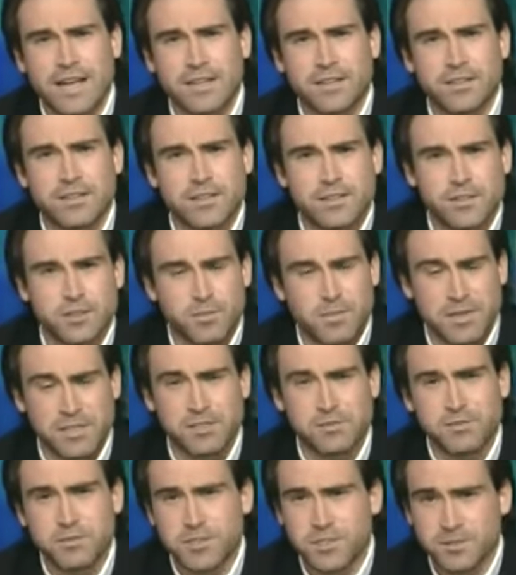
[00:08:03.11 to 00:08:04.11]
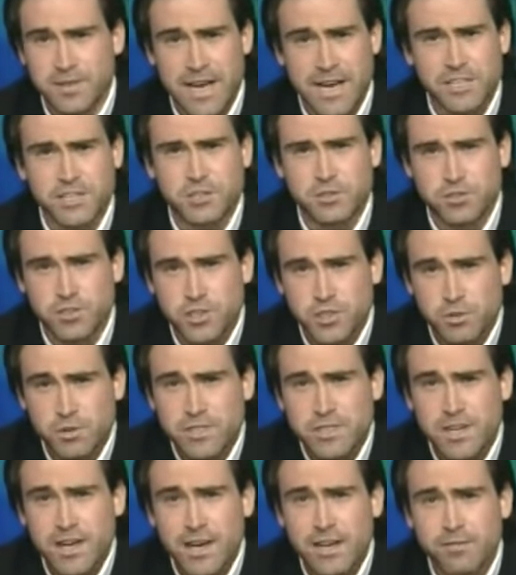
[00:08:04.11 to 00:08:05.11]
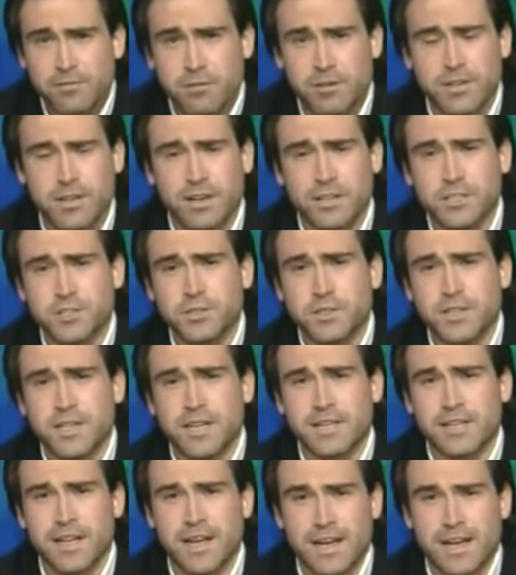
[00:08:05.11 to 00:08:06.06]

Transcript: and commit national suicide for a country that